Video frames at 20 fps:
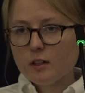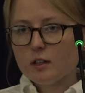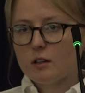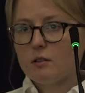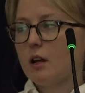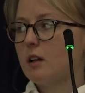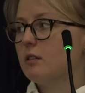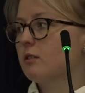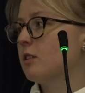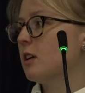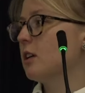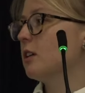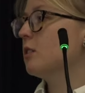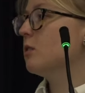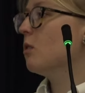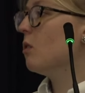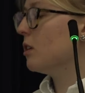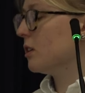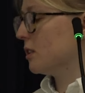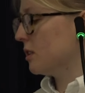the Great Retreat
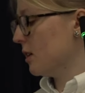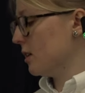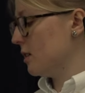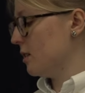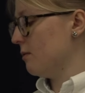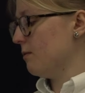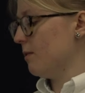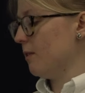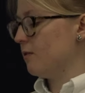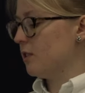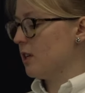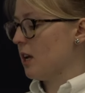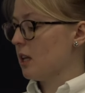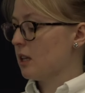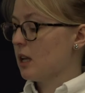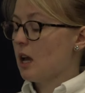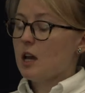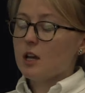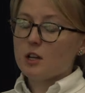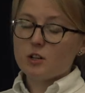in August 1915,
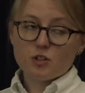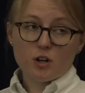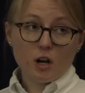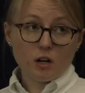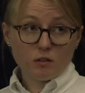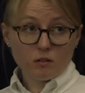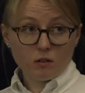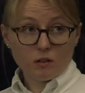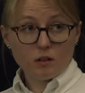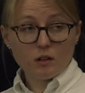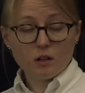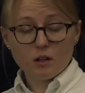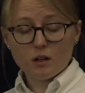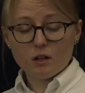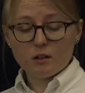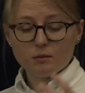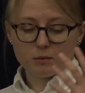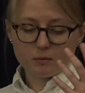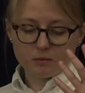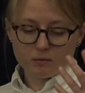
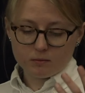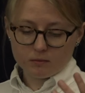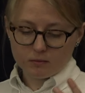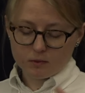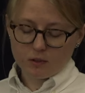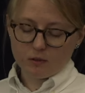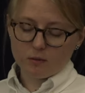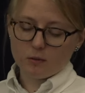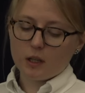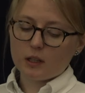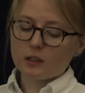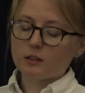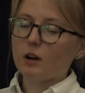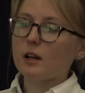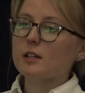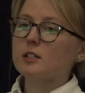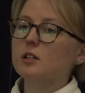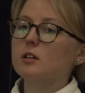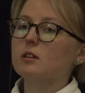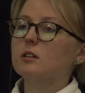General
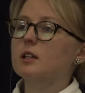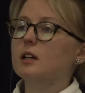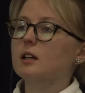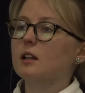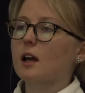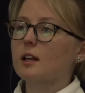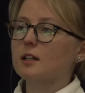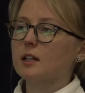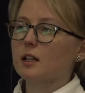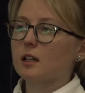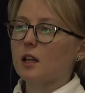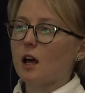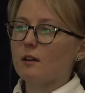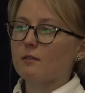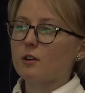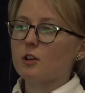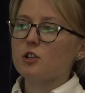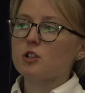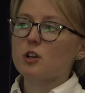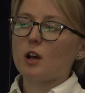Grand Duke Nikolai
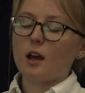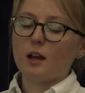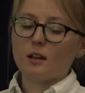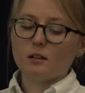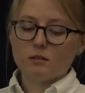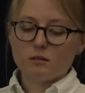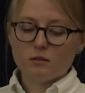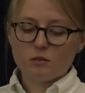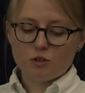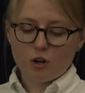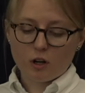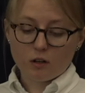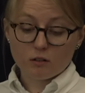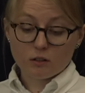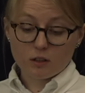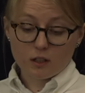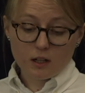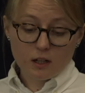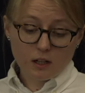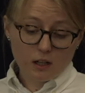Nikolaevich and General
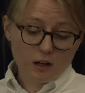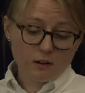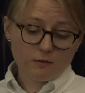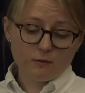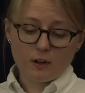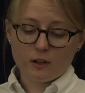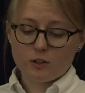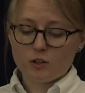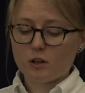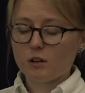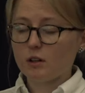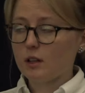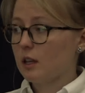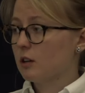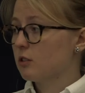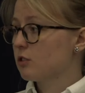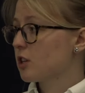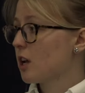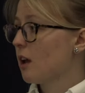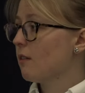Danilov and General
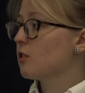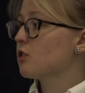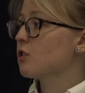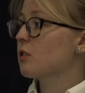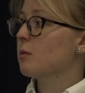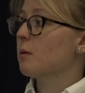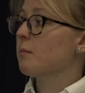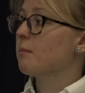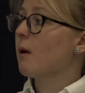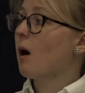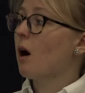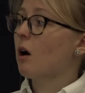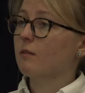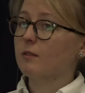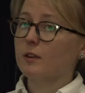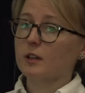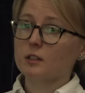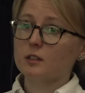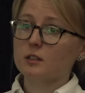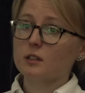Yanushkevich, who were part of
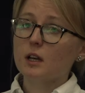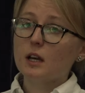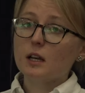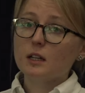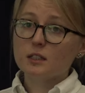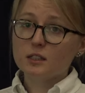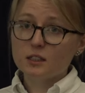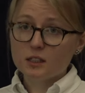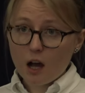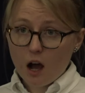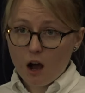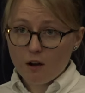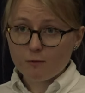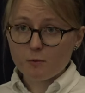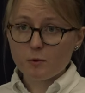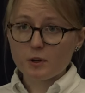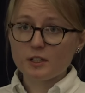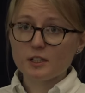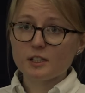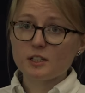his staff,
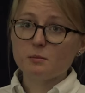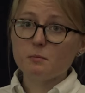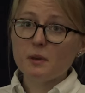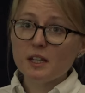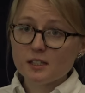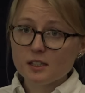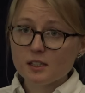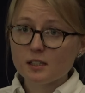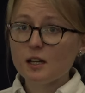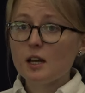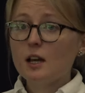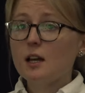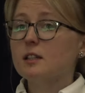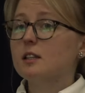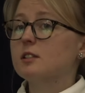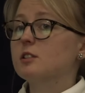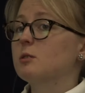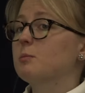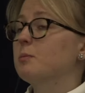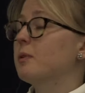were dismissed.
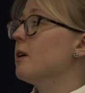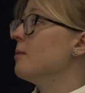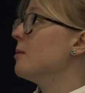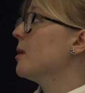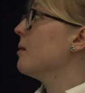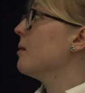The supreme